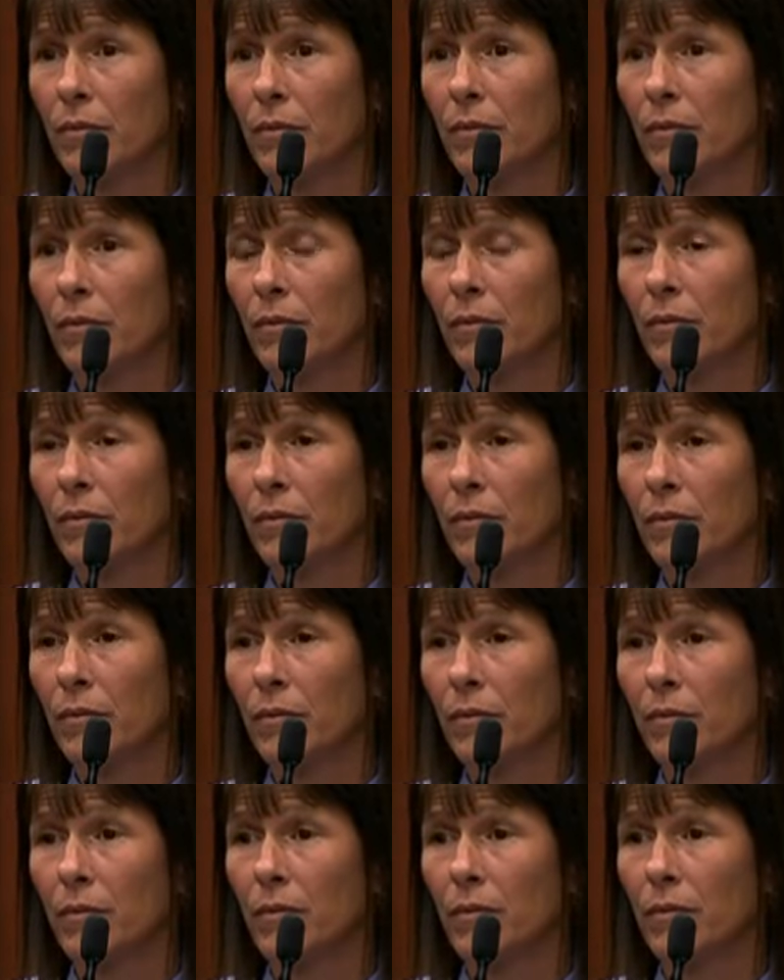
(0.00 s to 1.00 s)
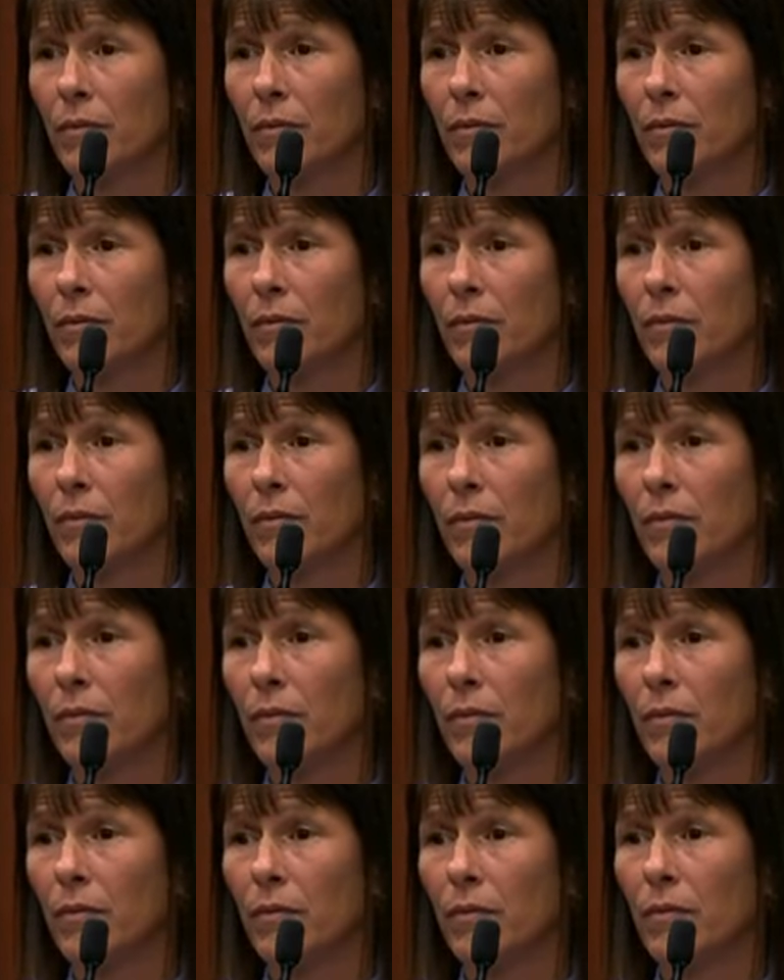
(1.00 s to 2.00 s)

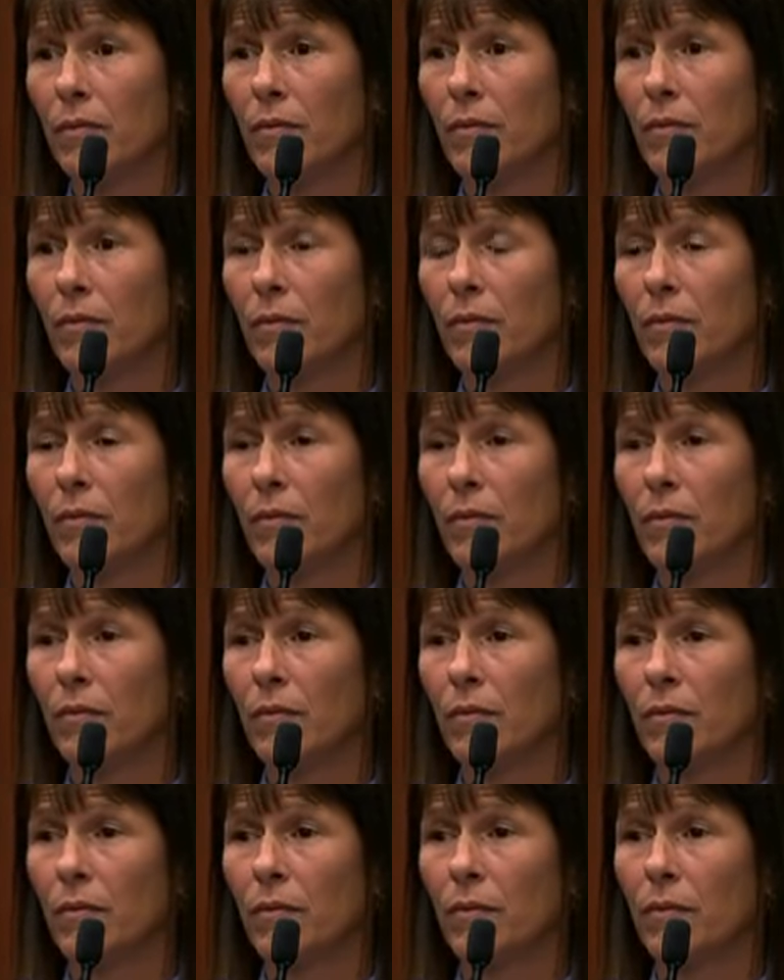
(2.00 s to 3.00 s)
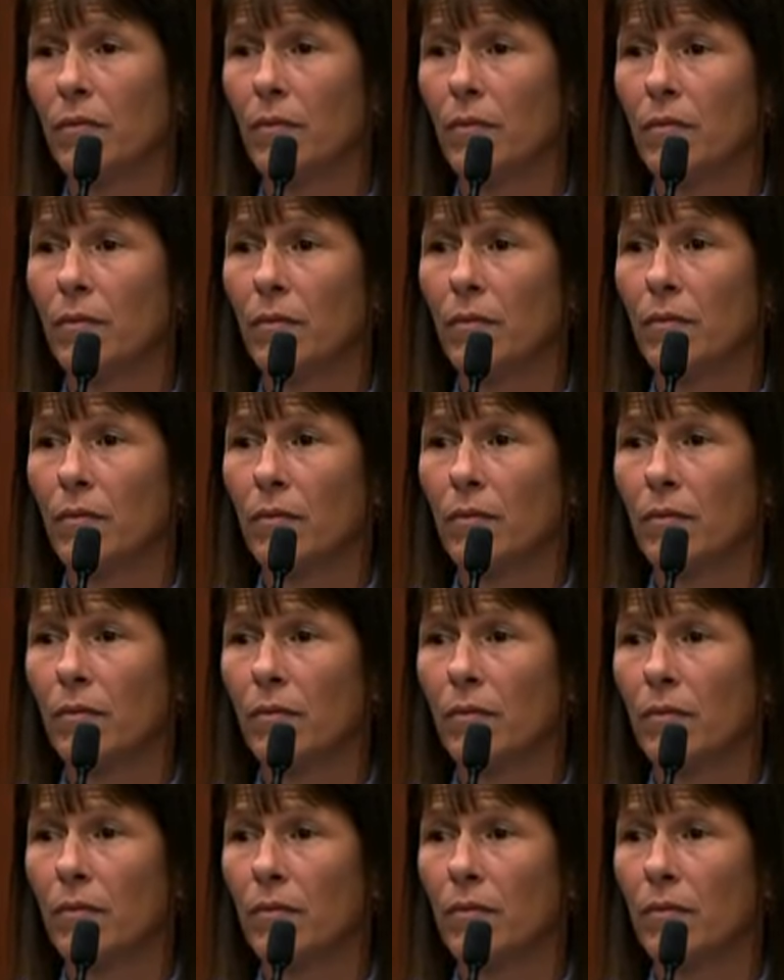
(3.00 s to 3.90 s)
(silence)